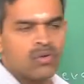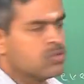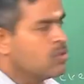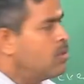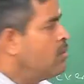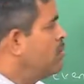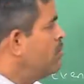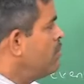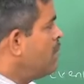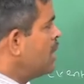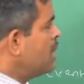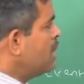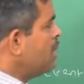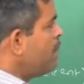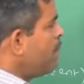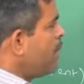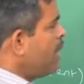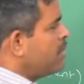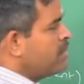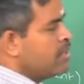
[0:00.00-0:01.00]
So,
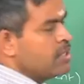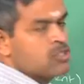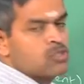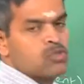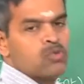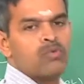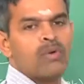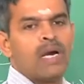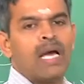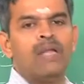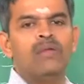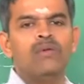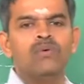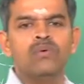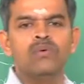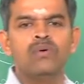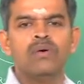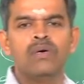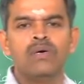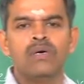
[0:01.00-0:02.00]
multiply these two
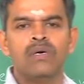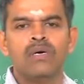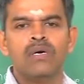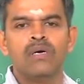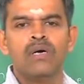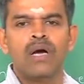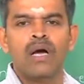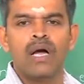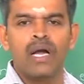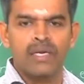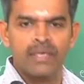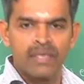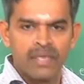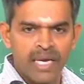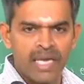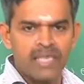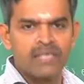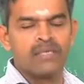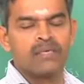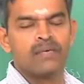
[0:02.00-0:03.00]
value and
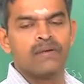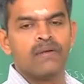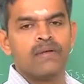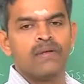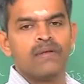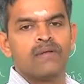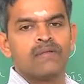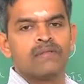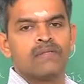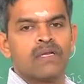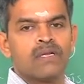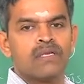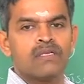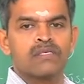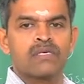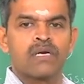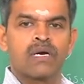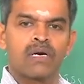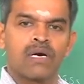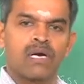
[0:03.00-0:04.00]
get the
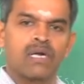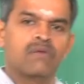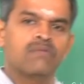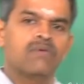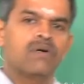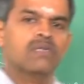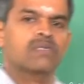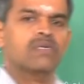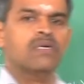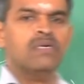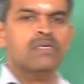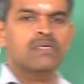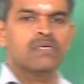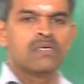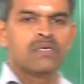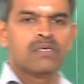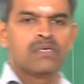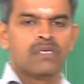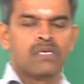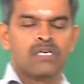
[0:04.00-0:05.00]
risk converted
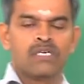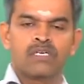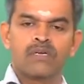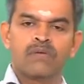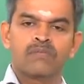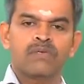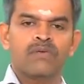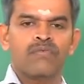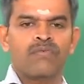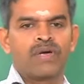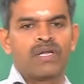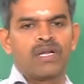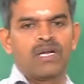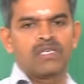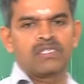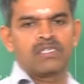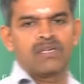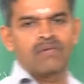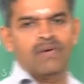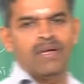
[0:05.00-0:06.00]
in terms of
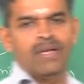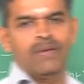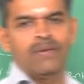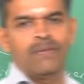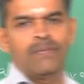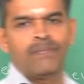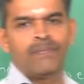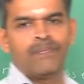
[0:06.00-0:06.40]
financial value.